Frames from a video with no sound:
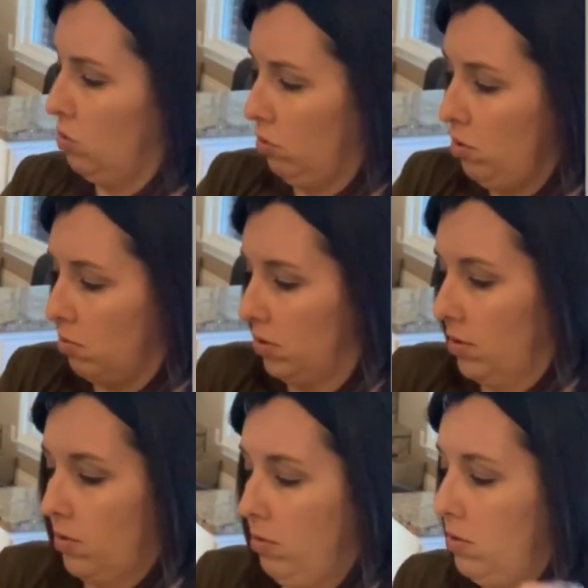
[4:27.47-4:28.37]
Woo,
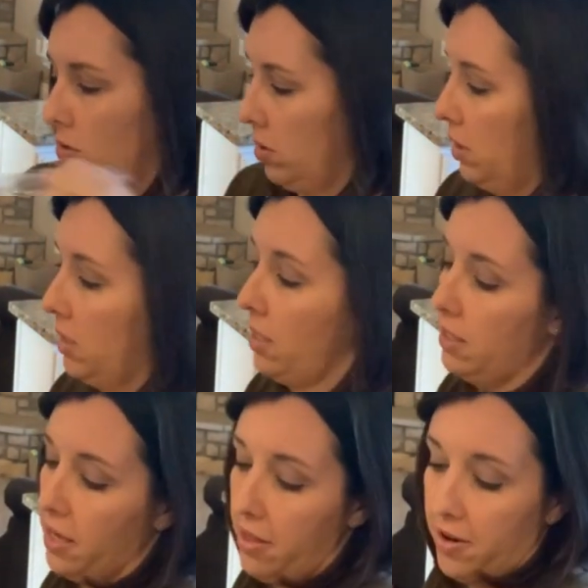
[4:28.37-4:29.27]
stuck
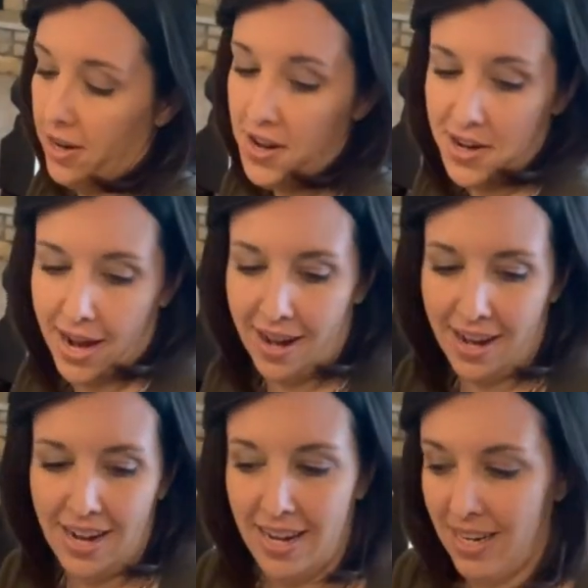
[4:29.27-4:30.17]
together. Okay.
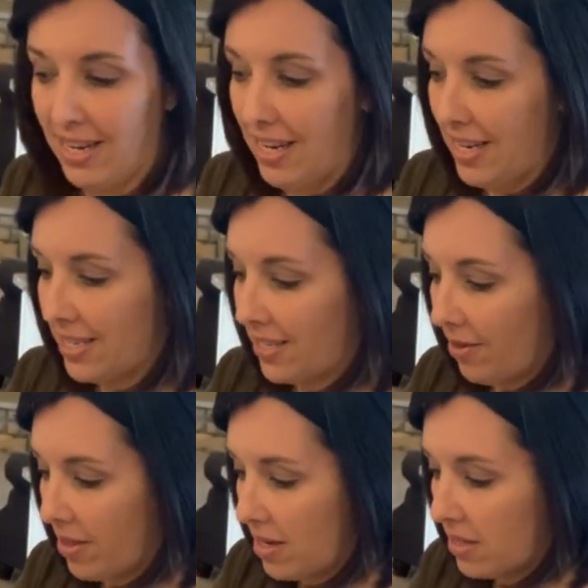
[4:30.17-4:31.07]
So
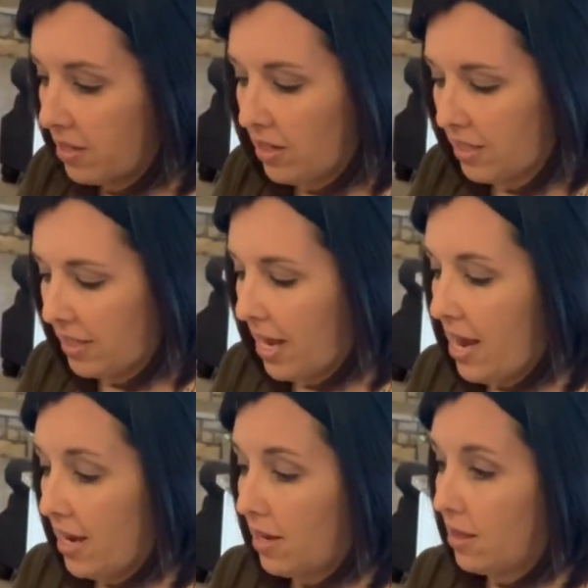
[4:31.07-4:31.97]
this looks
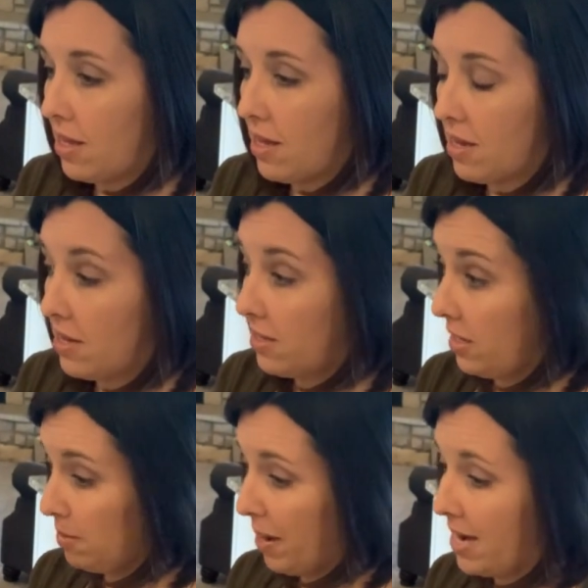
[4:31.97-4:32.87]
like the
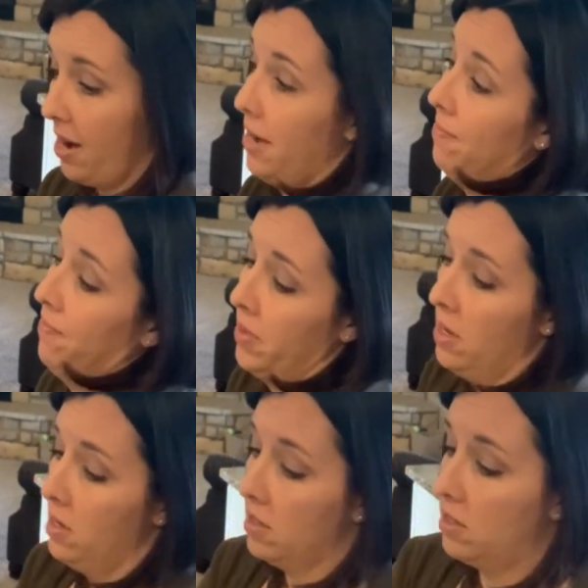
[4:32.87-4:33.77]
6x9.
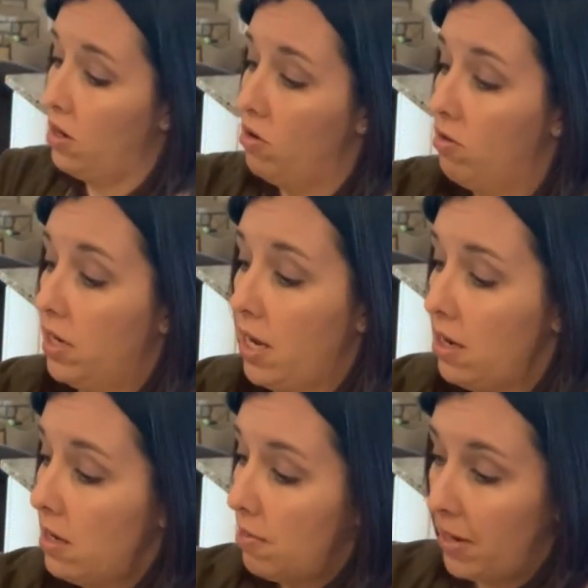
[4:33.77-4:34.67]
So
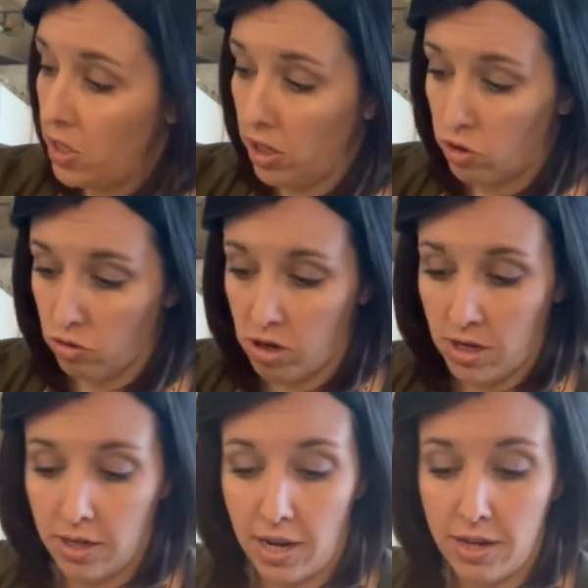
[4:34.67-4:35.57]
again, in my junk
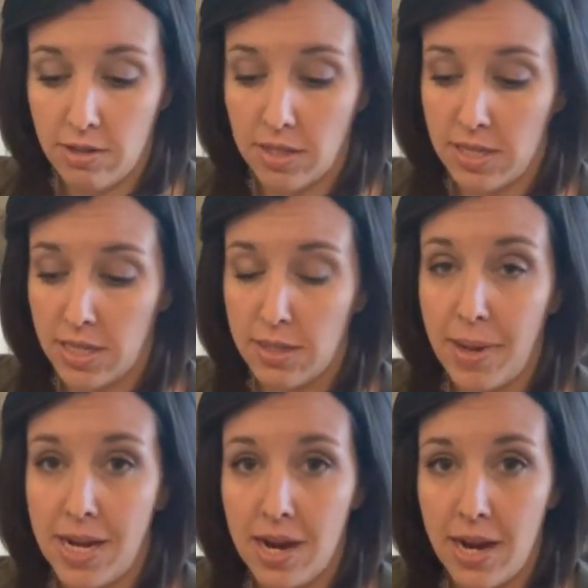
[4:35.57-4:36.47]
drawer, I use the
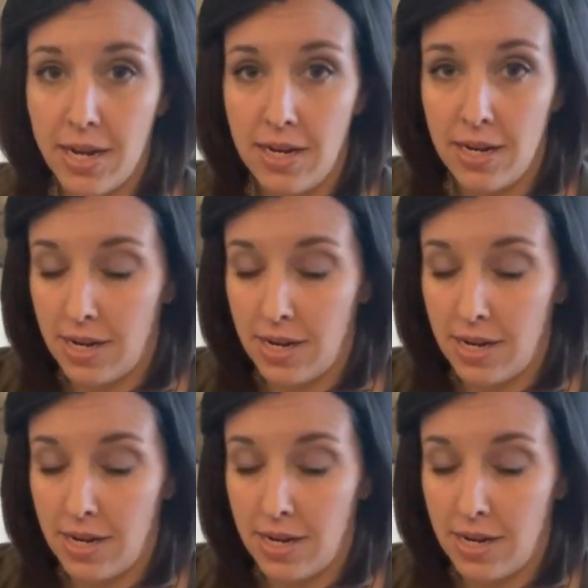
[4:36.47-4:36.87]
6x9.